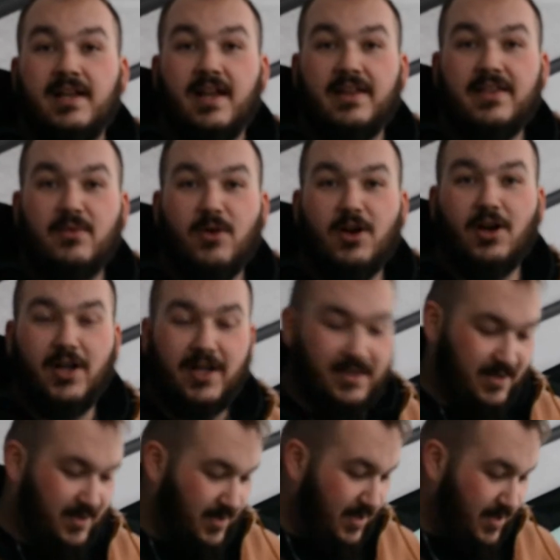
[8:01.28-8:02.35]
nothing work,
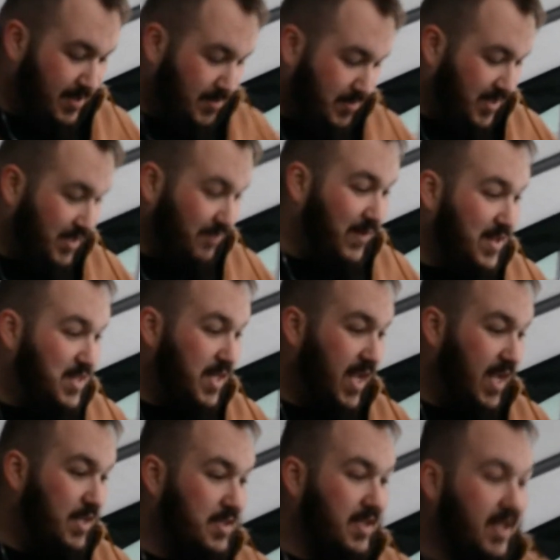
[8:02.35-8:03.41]
because if that's the
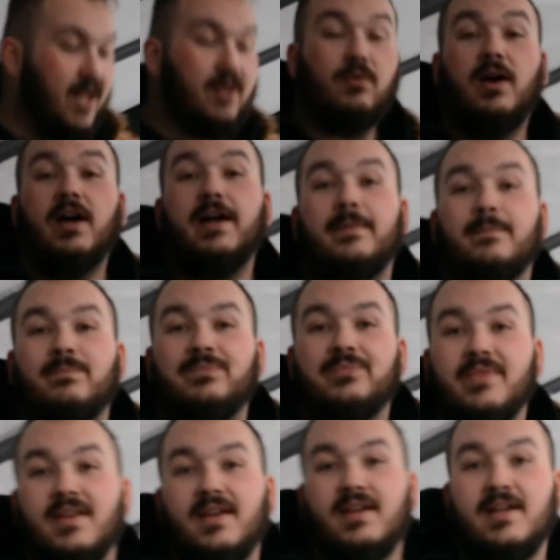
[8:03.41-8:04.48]
case, then guess what,
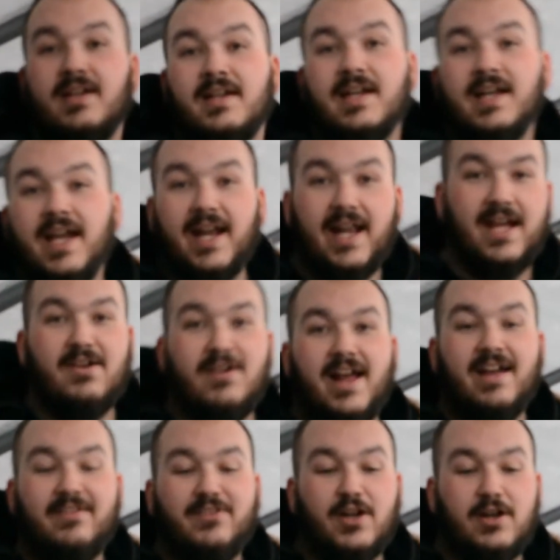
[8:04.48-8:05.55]
it ain't going to
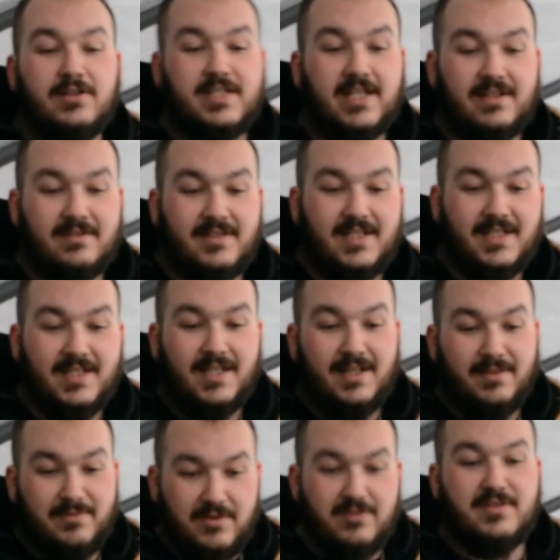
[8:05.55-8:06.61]
have turn signals.
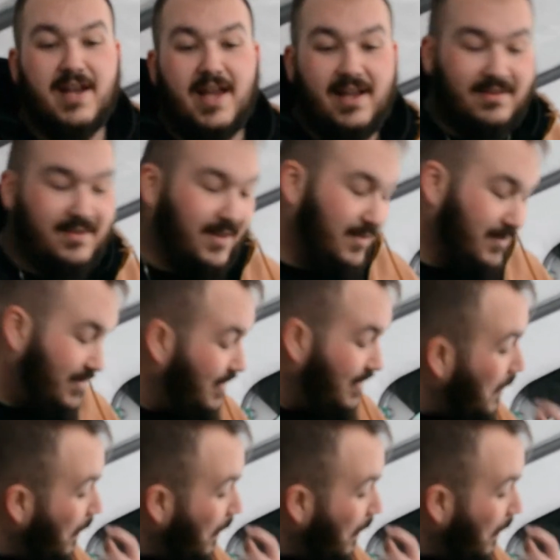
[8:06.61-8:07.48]
I'm using hand signals.